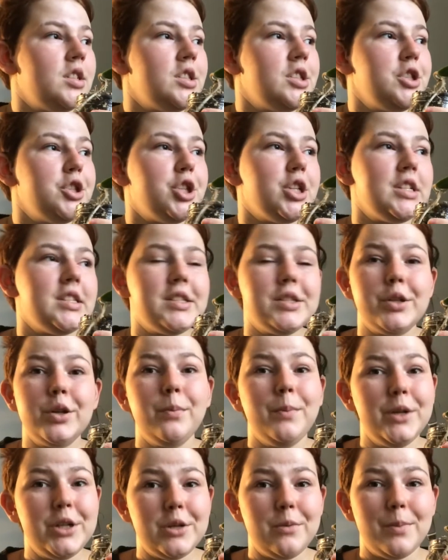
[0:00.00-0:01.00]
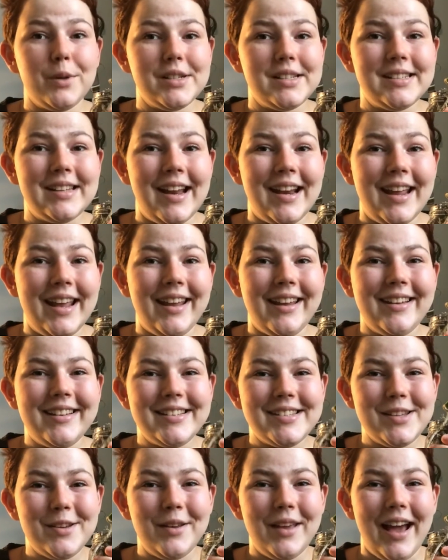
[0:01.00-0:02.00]
just super duper stunning.
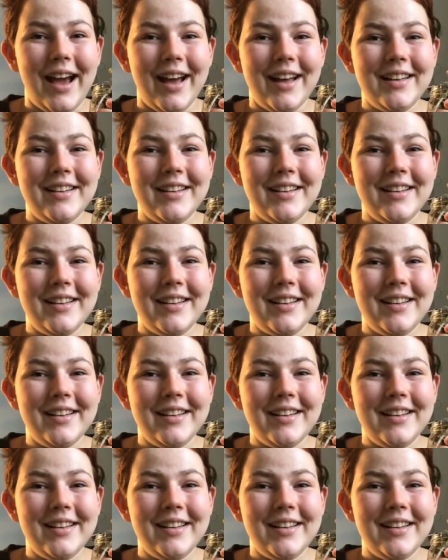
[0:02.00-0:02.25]
So yeah,